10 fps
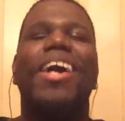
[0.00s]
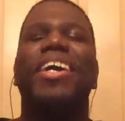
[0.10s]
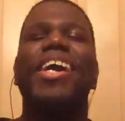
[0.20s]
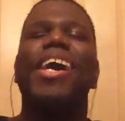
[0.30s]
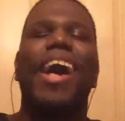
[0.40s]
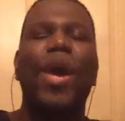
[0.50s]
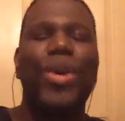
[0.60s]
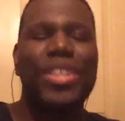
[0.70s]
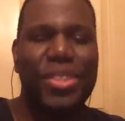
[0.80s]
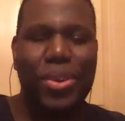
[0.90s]
Yeah, I
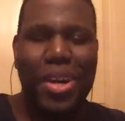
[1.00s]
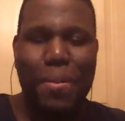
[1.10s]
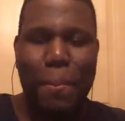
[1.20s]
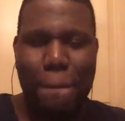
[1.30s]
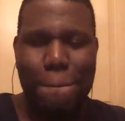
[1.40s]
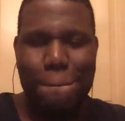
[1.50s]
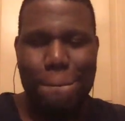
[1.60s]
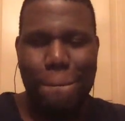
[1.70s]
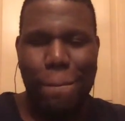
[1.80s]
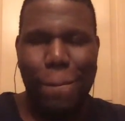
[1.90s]
went to
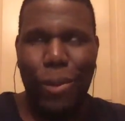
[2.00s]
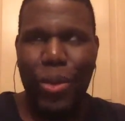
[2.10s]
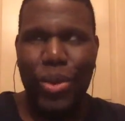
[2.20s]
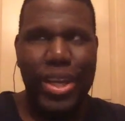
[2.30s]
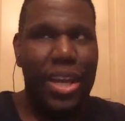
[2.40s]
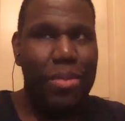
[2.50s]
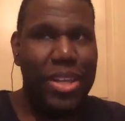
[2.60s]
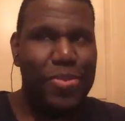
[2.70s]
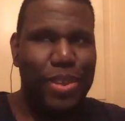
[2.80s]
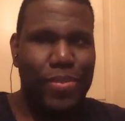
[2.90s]
when I went to
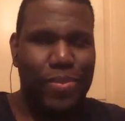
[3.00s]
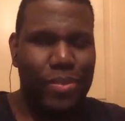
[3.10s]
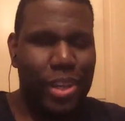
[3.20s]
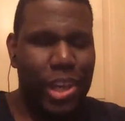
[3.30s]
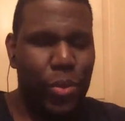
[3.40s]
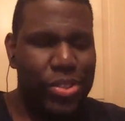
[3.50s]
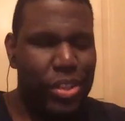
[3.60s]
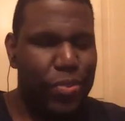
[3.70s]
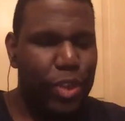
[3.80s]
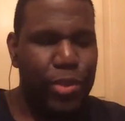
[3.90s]
Animazement and I went to the
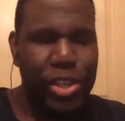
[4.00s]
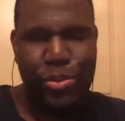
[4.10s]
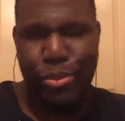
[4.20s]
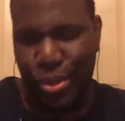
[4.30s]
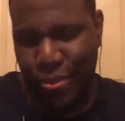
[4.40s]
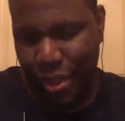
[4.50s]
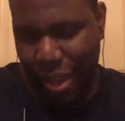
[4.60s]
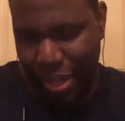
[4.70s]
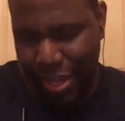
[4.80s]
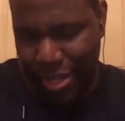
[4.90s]
Funimation booth
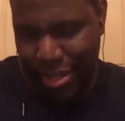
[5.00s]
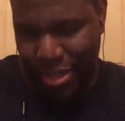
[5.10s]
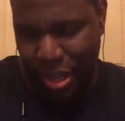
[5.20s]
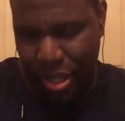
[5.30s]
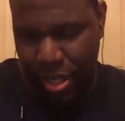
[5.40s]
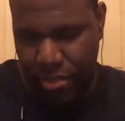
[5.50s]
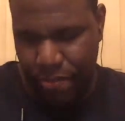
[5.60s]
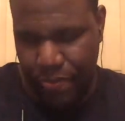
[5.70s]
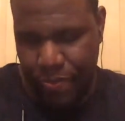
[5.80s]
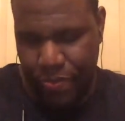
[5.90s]
and
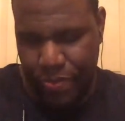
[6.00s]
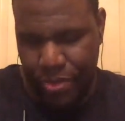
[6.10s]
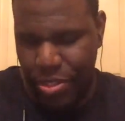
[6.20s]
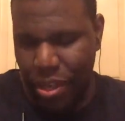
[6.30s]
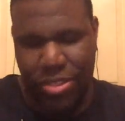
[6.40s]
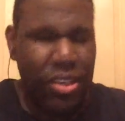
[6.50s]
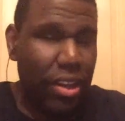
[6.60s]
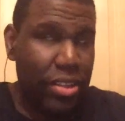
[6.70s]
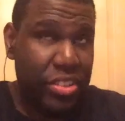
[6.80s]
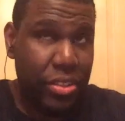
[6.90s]

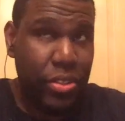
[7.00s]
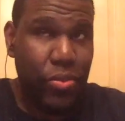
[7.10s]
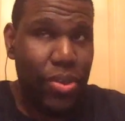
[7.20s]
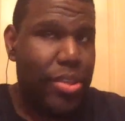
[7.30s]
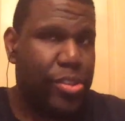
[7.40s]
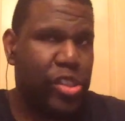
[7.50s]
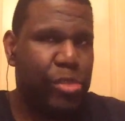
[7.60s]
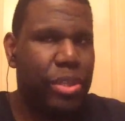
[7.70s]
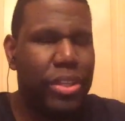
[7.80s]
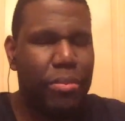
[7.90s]
talked to one of the social
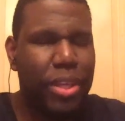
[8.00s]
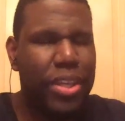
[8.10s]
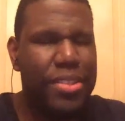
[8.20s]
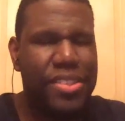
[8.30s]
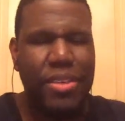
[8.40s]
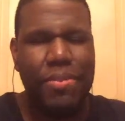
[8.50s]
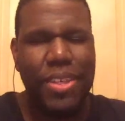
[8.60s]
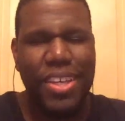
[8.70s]
media team.